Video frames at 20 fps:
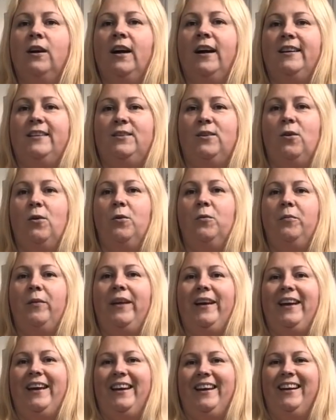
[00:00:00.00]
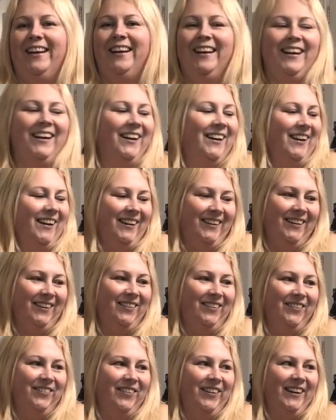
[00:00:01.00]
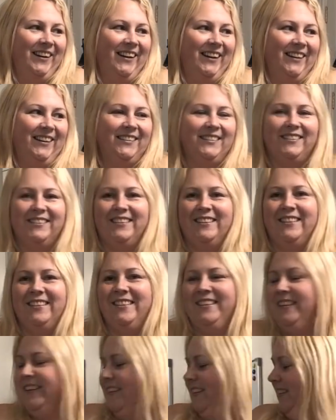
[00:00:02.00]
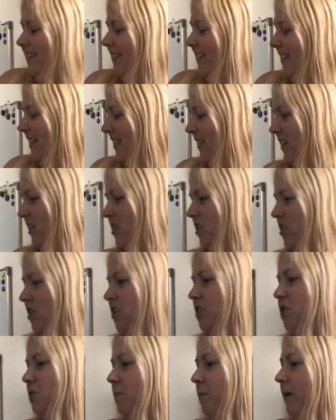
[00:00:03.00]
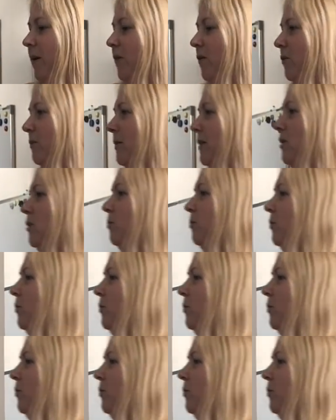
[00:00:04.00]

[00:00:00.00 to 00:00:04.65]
It's not up there. I don't know where it is. It's disappeared, Mr.